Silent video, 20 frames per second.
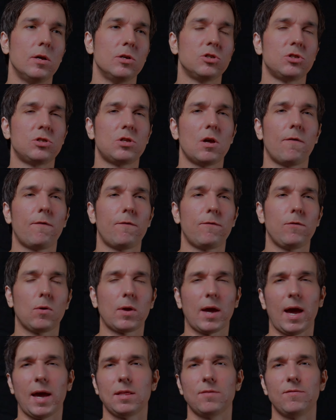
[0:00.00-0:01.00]
stuff you
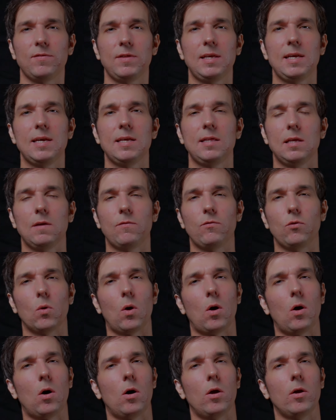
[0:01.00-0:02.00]
kind of need if you
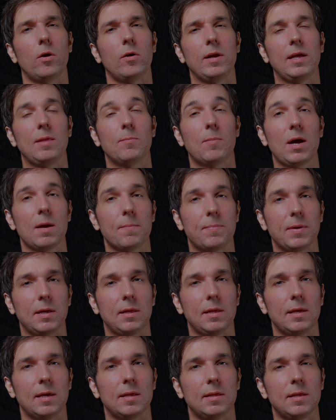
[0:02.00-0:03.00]
are, in my
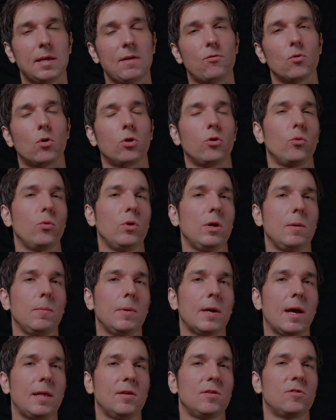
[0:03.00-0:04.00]
opinion, if you are
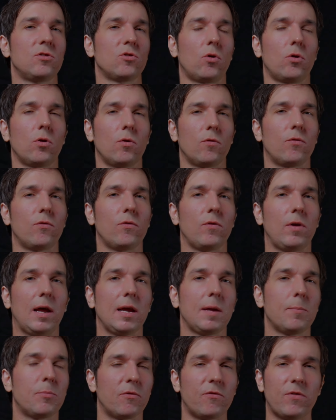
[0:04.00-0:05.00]
doing any sort of
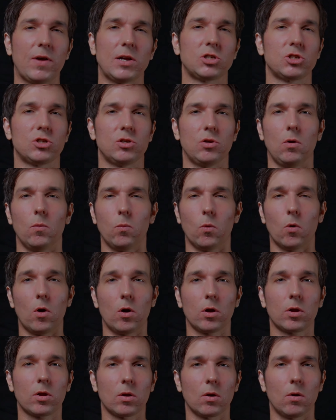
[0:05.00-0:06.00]
like professional
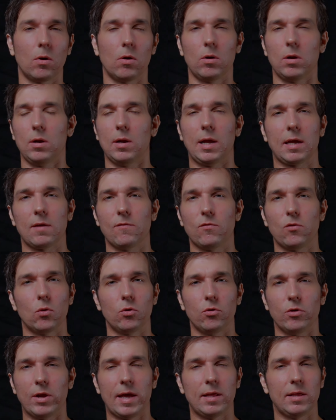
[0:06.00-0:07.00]
work, like if
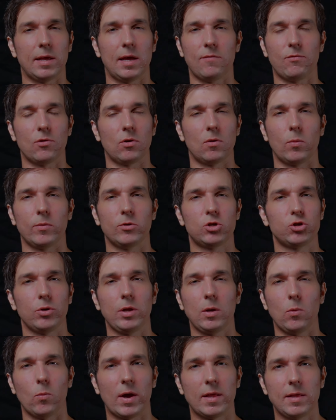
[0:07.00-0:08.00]
you're
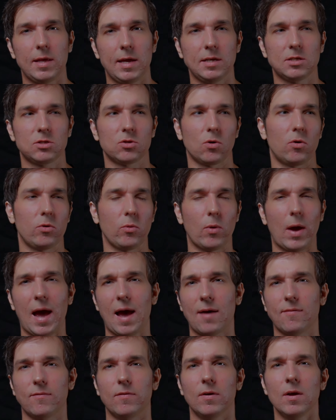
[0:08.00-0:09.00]
shooting weddings or you
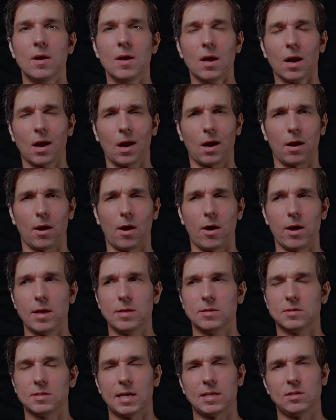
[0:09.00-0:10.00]
have
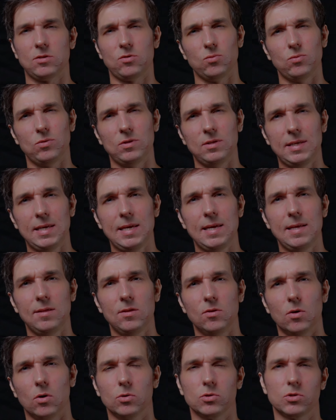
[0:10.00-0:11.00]
clients that you
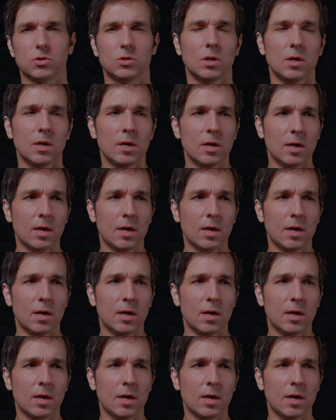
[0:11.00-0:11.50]
need those,